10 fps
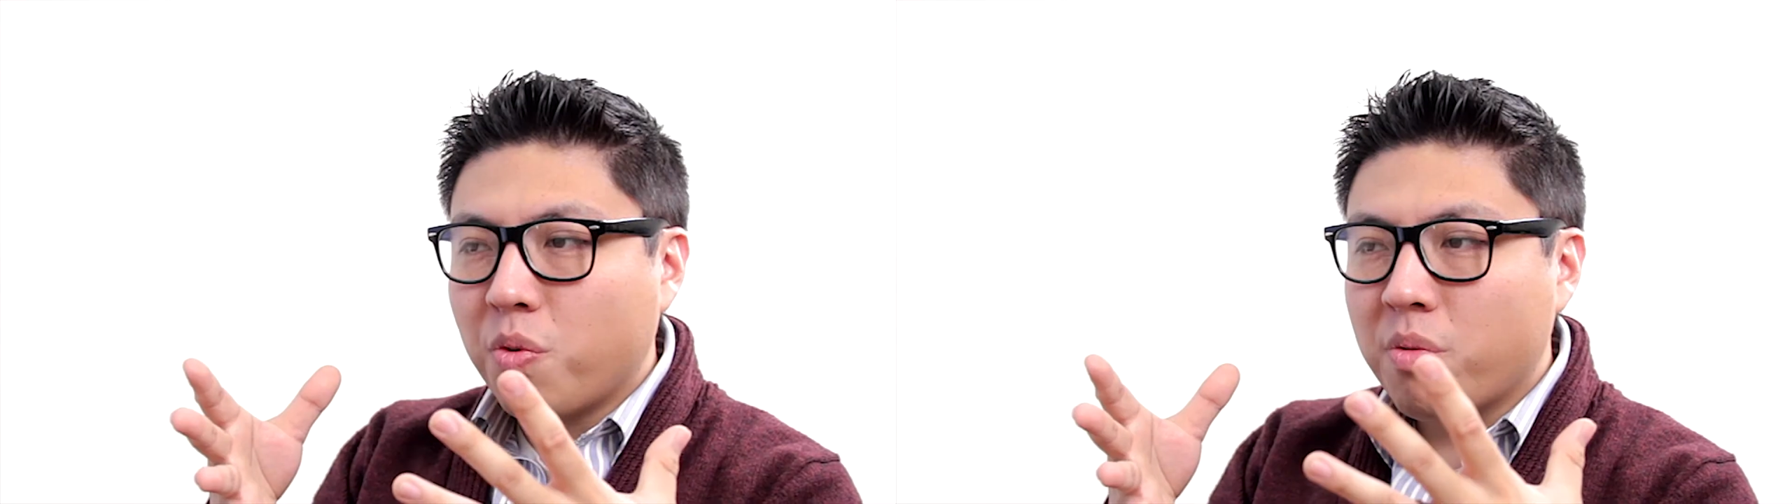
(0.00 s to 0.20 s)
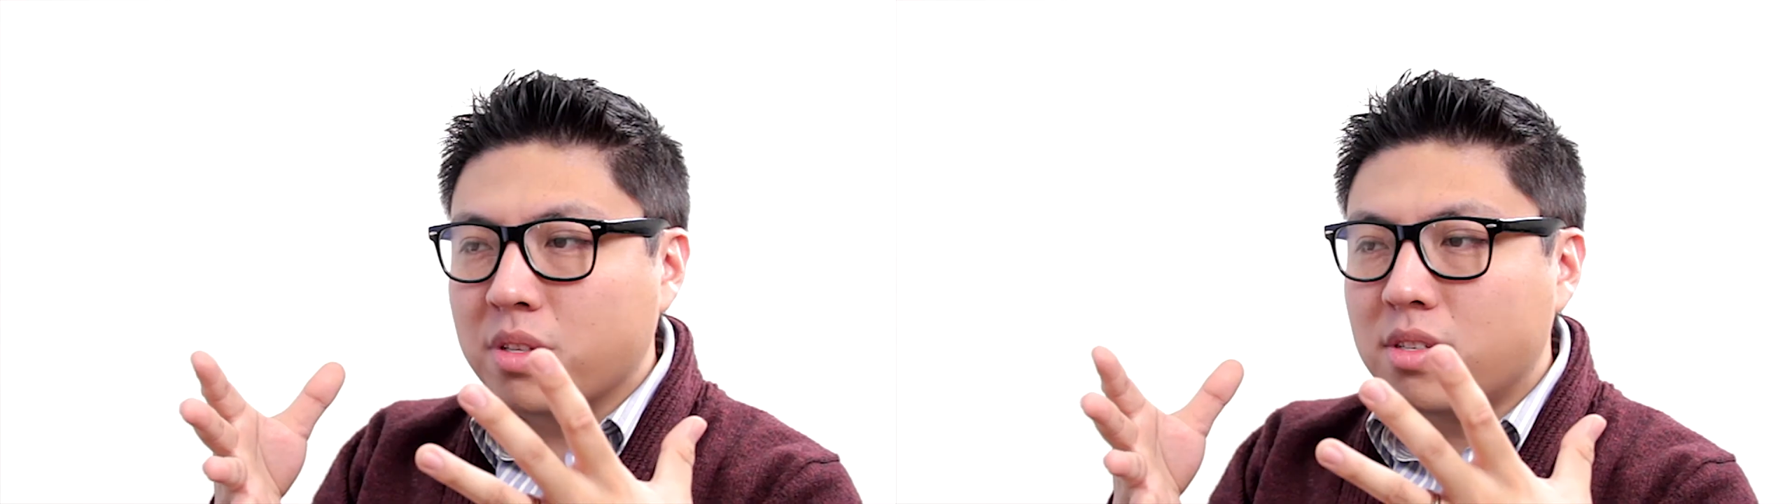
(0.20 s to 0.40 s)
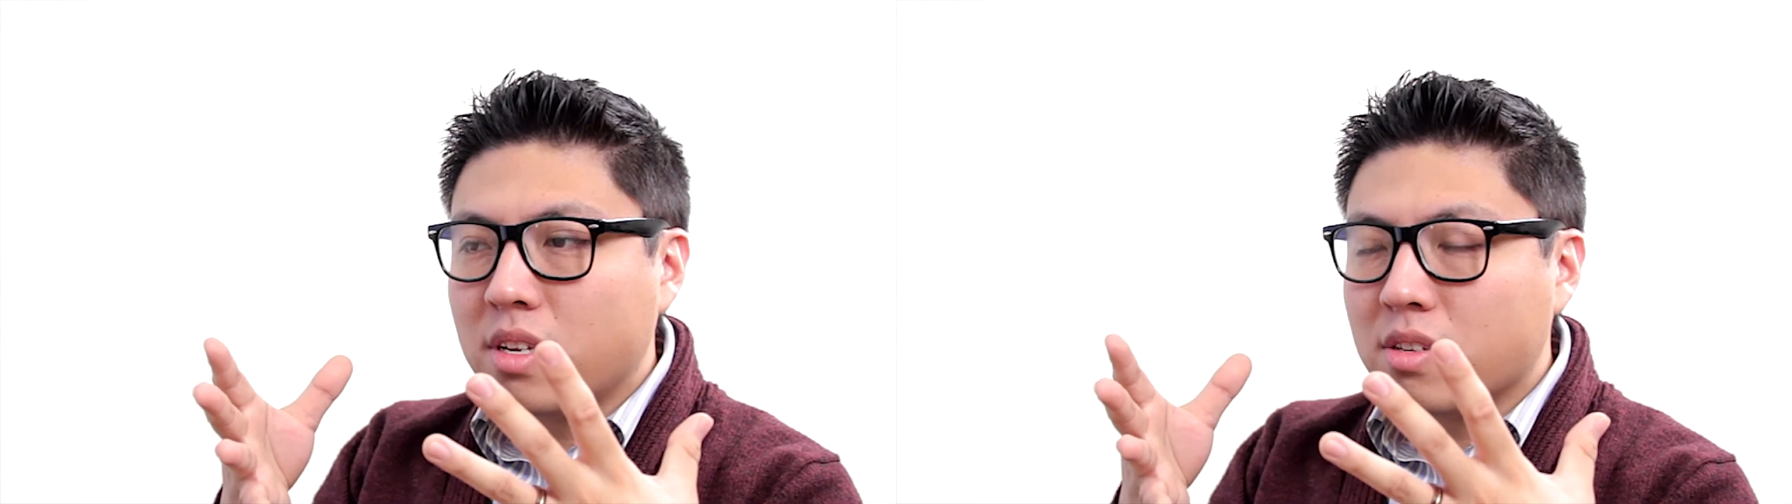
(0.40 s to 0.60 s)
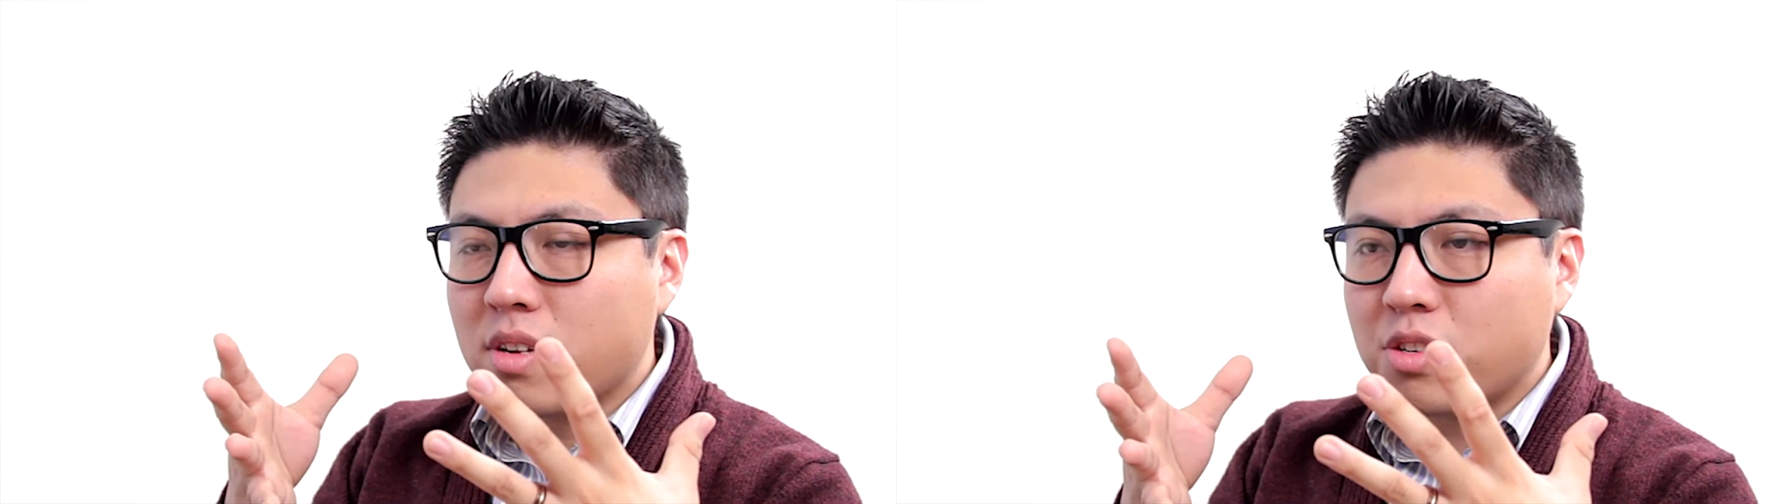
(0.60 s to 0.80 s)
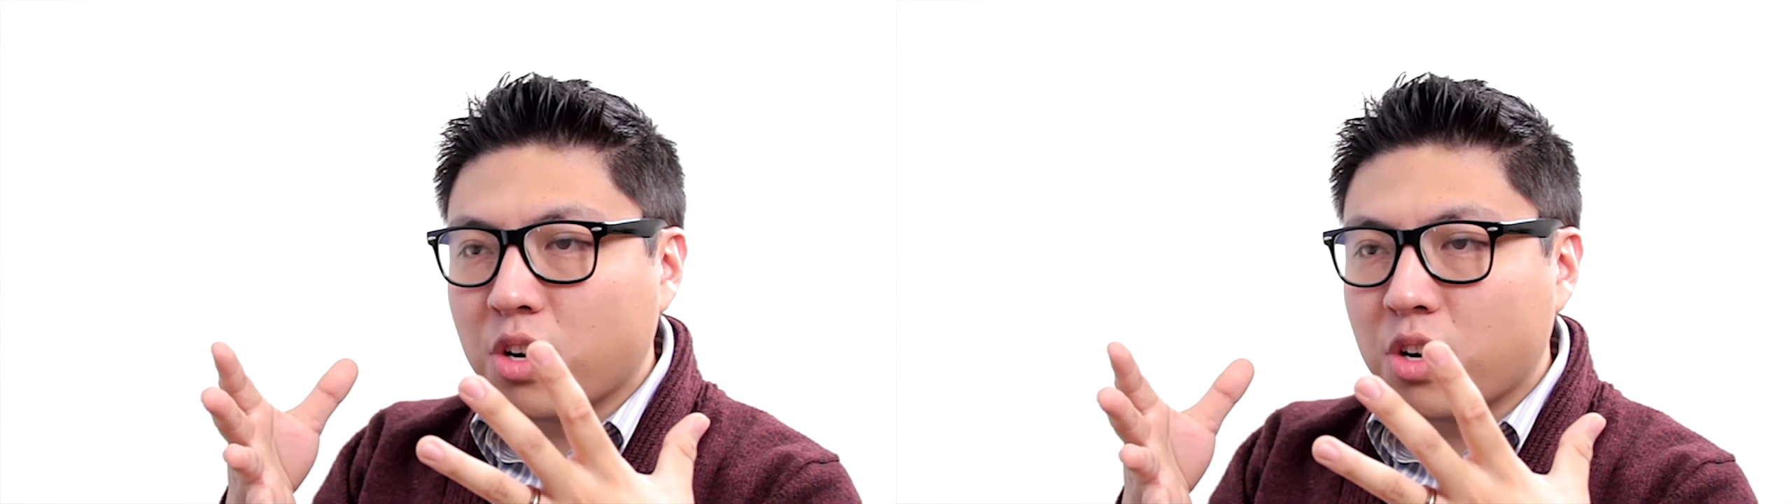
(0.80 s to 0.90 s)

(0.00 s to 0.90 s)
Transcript: we've been seeing such